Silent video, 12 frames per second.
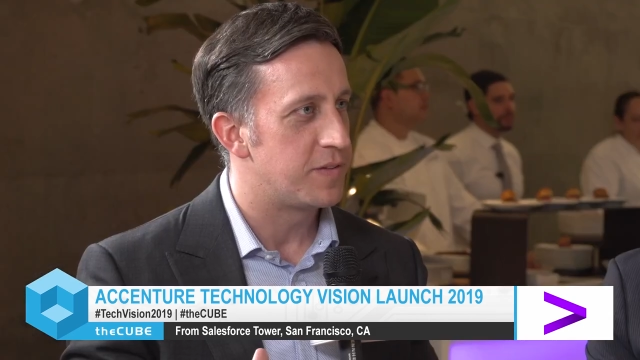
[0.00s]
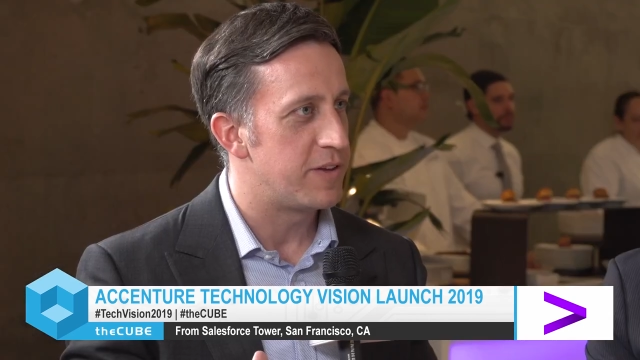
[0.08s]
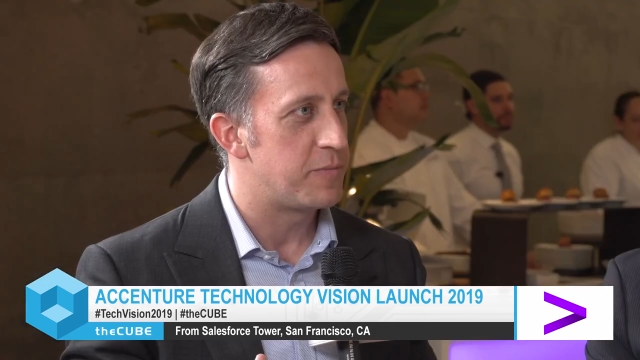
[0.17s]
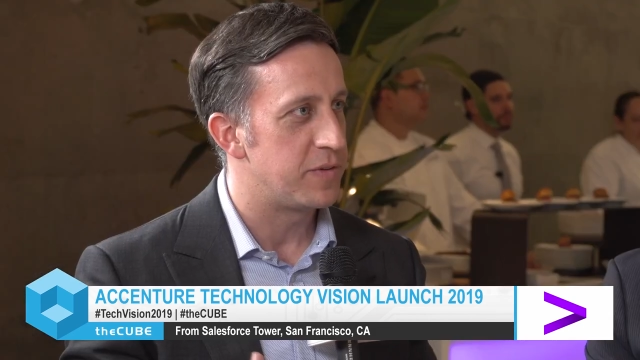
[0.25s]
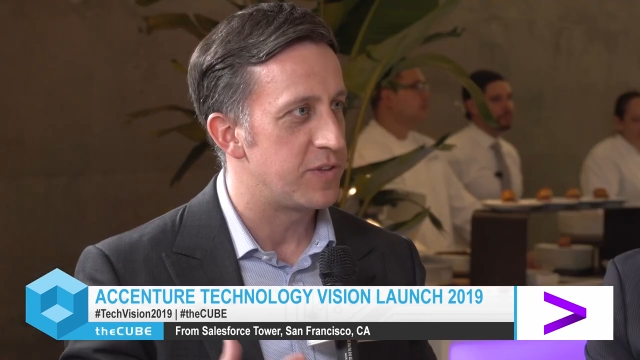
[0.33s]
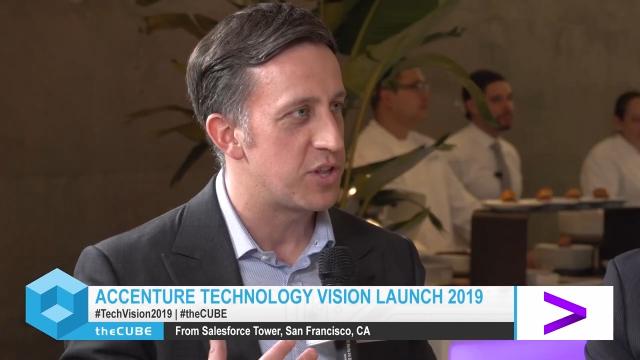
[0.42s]
Speaker 1: they've
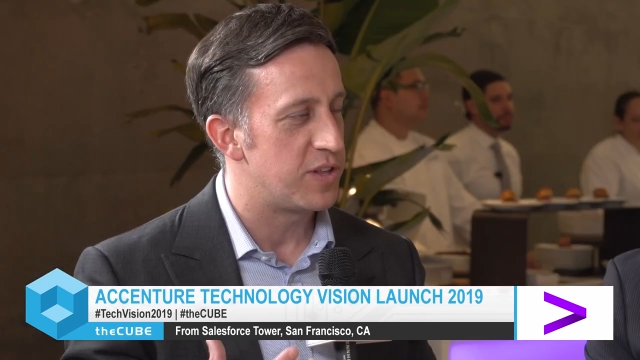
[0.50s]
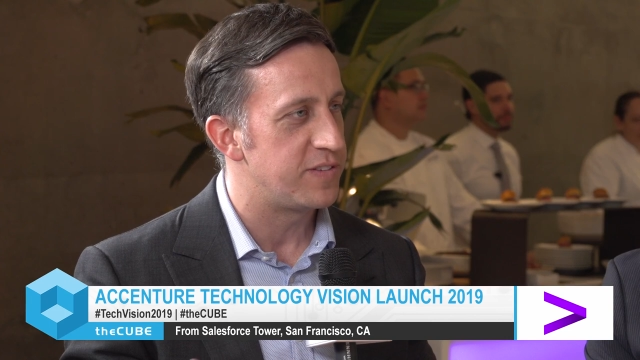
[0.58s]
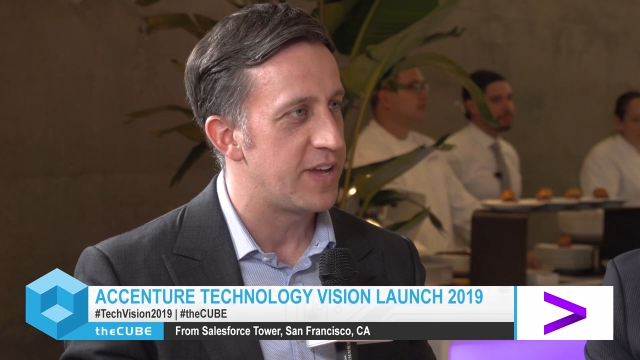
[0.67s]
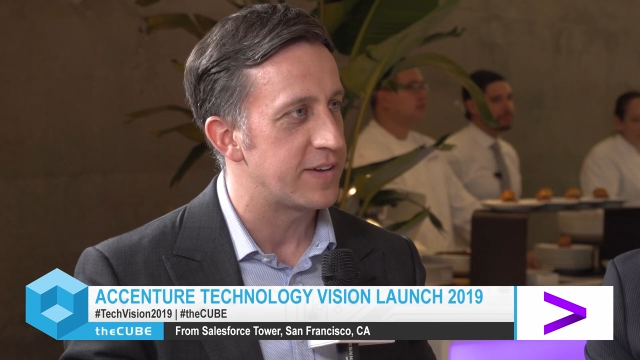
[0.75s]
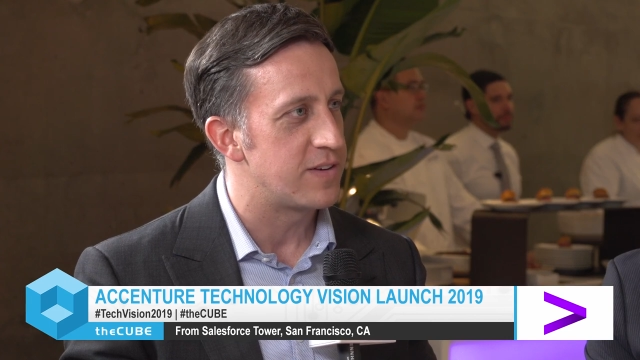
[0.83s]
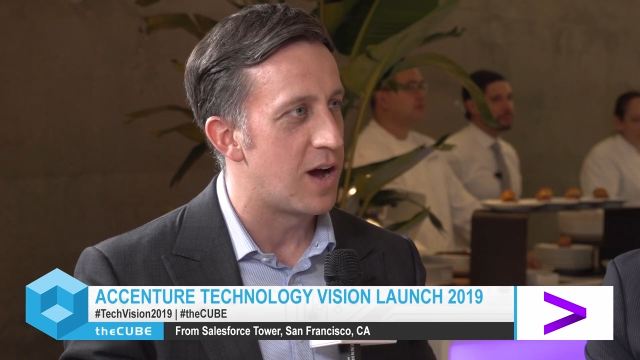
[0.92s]
positioned
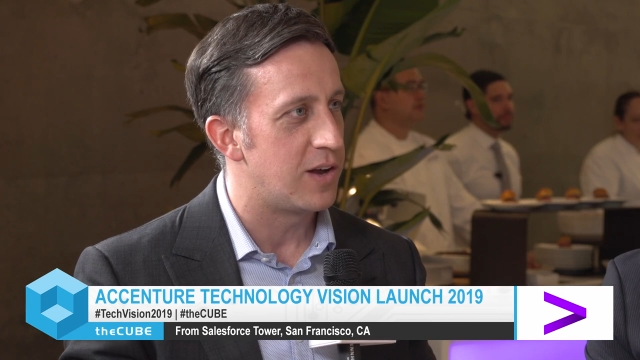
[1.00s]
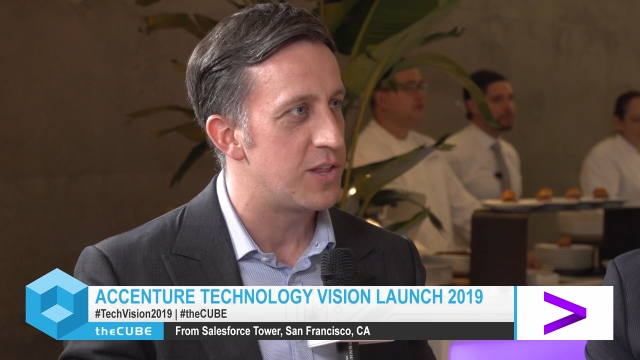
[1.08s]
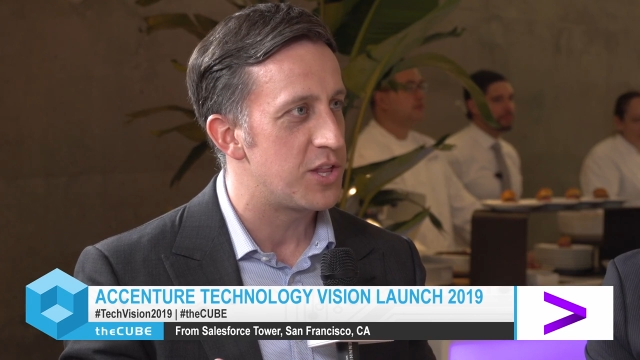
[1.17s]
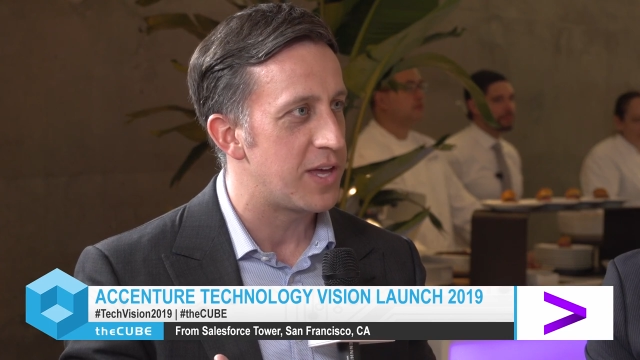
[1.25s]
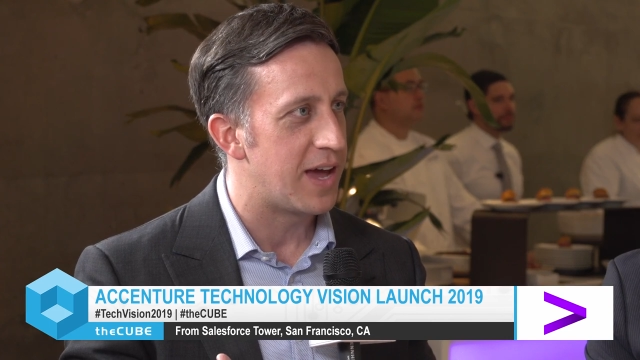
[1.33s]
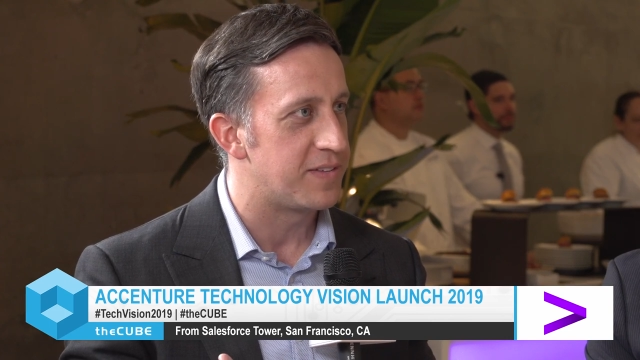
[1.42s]

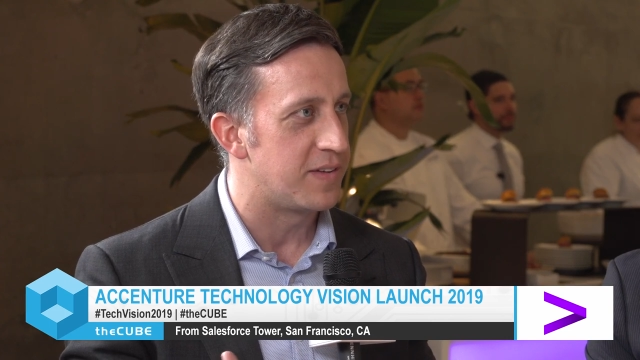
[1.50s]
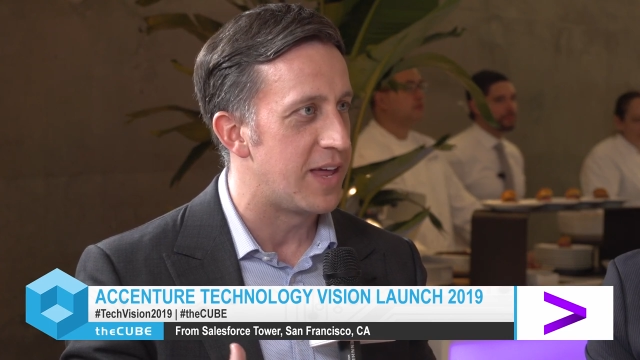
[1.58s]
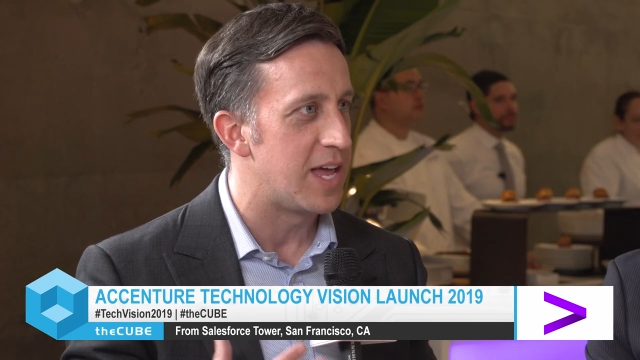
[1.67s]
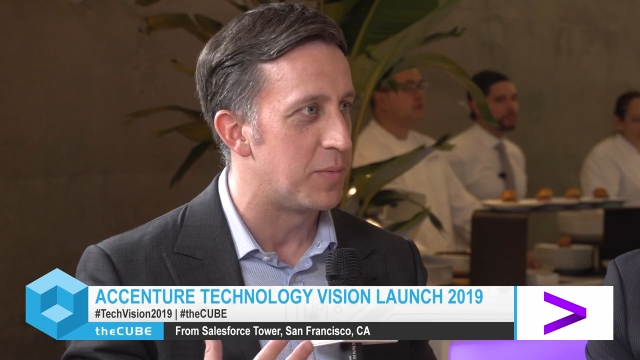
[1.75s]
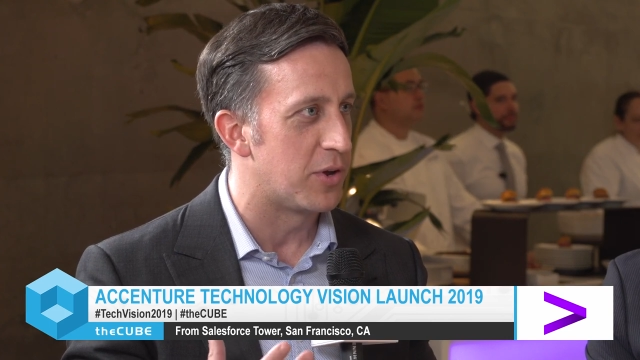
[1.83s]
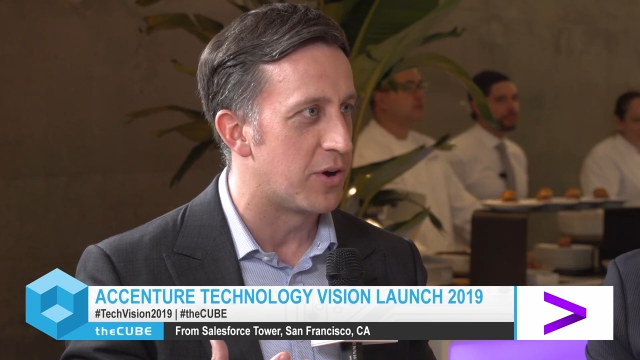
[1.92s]
technology as
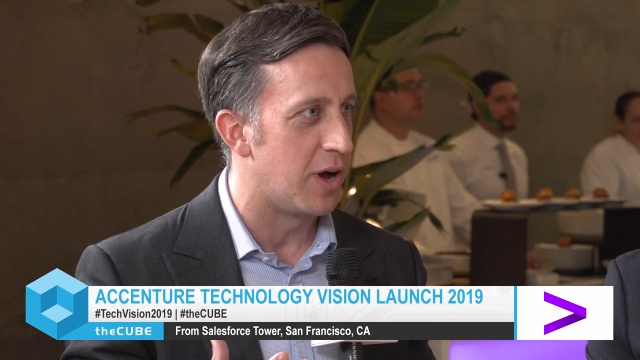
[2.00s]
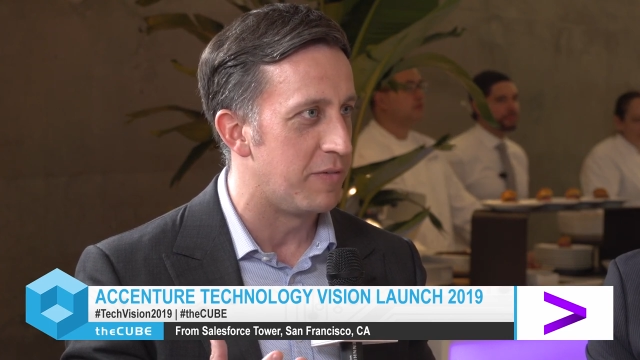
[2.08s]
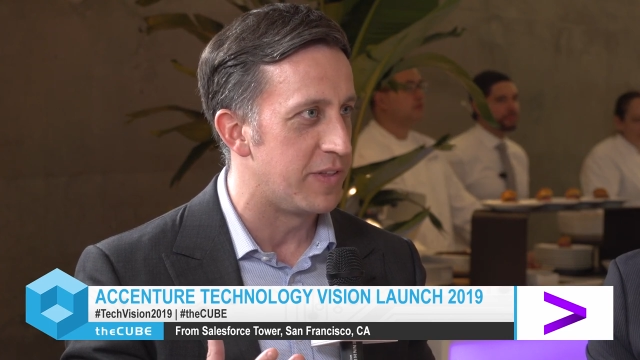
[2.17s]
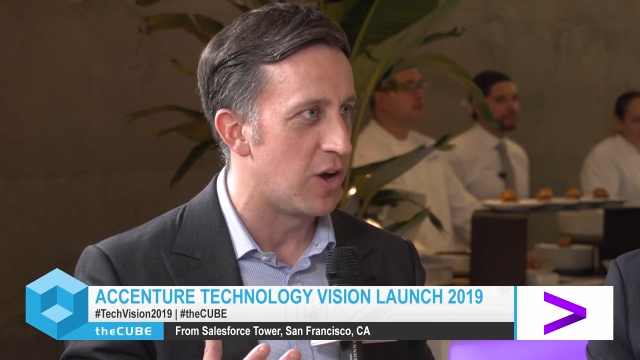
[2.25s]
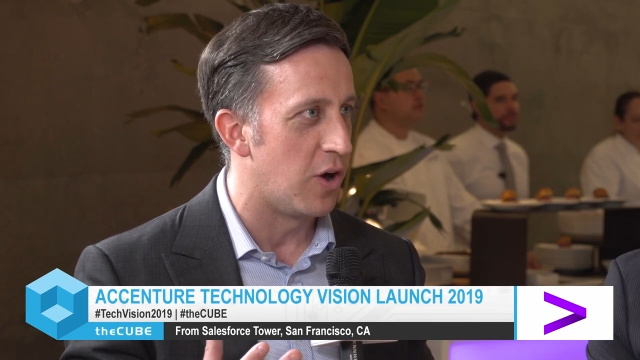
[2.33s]
enabler of the